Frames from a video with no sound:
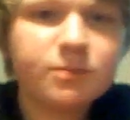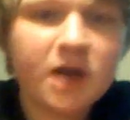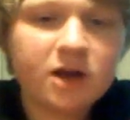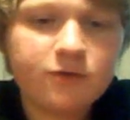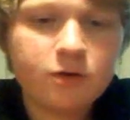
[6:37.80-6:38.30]

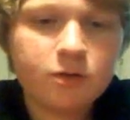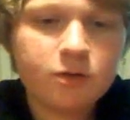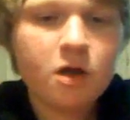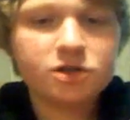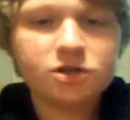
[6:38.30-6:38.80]
microphone
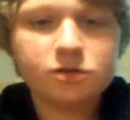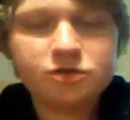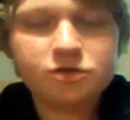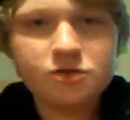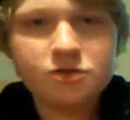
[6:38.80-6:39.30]
which goes
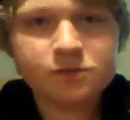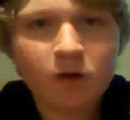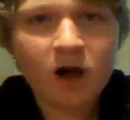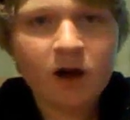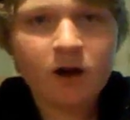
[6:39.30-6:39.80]
through this
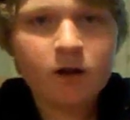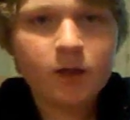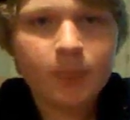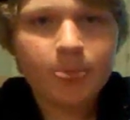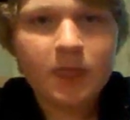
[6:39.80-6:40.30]
wire
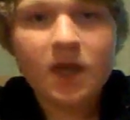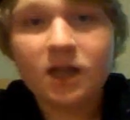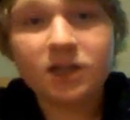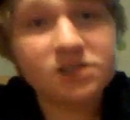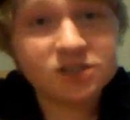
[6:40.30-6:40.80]
and
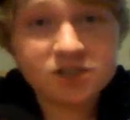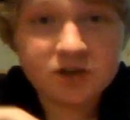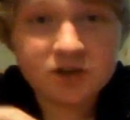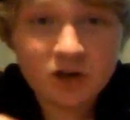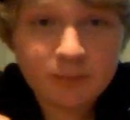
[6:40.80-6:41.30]
listens to
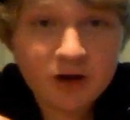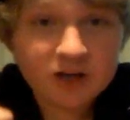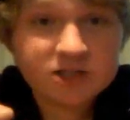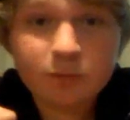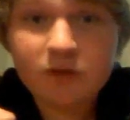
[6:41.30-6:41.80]
your
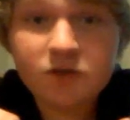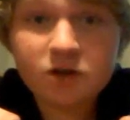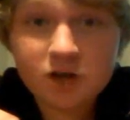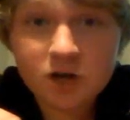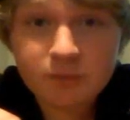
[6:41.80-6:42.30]
gearbox. Now whenever
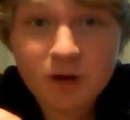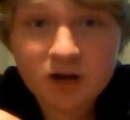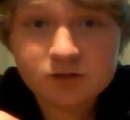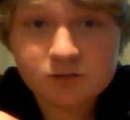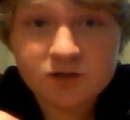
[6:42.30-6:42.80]
your
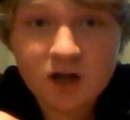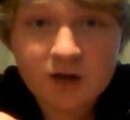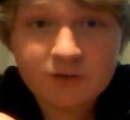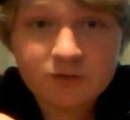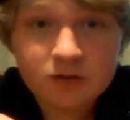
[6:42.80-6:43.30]
gearbox goes
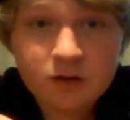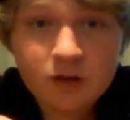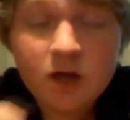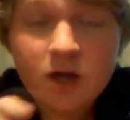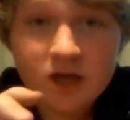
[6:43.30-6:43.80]
off,
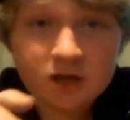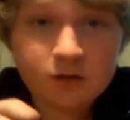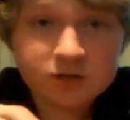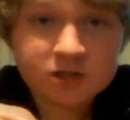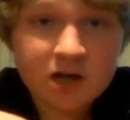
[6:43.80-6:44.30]
it
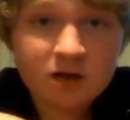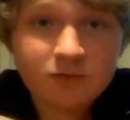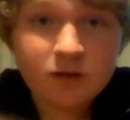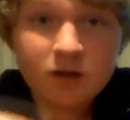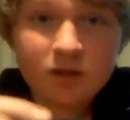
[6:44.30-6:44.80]
goes off.
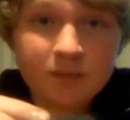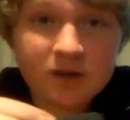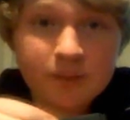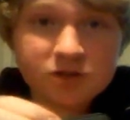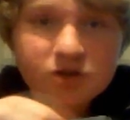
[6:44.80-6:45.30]
Let me
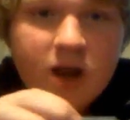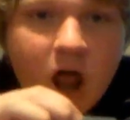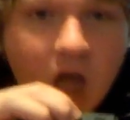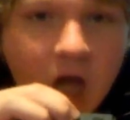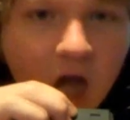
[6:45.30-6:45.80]
demonstrate.
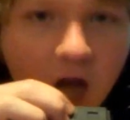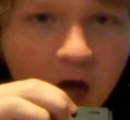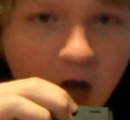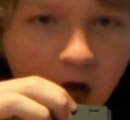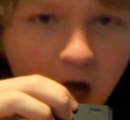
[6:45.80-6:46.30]

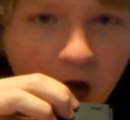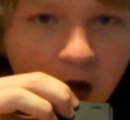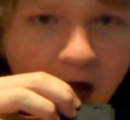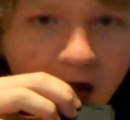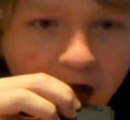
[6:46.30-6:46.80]

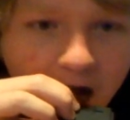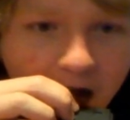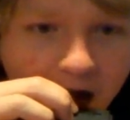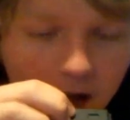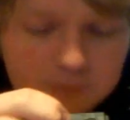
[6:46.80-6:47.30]

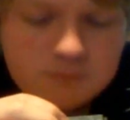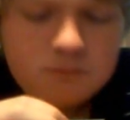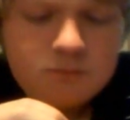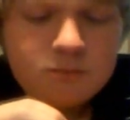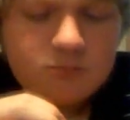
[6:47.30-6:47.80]
Ah!
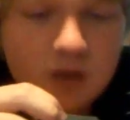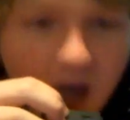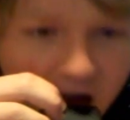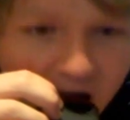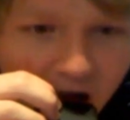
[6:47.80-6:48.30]

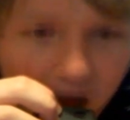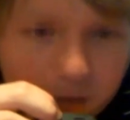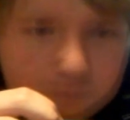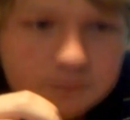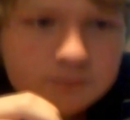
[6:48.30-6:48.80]
Ah!
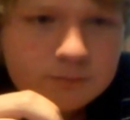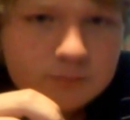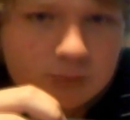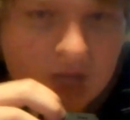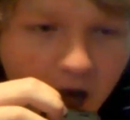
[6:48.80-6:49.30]

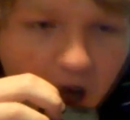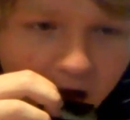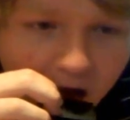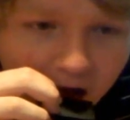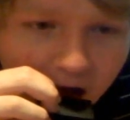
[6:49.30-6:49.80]

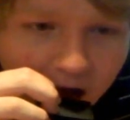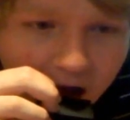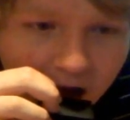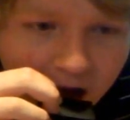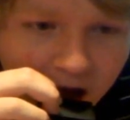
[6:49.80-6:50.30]

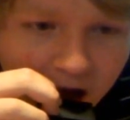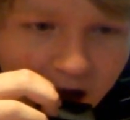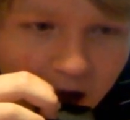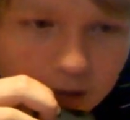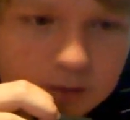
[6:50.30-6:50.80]

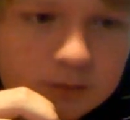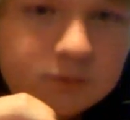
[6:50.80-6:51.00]
Ah!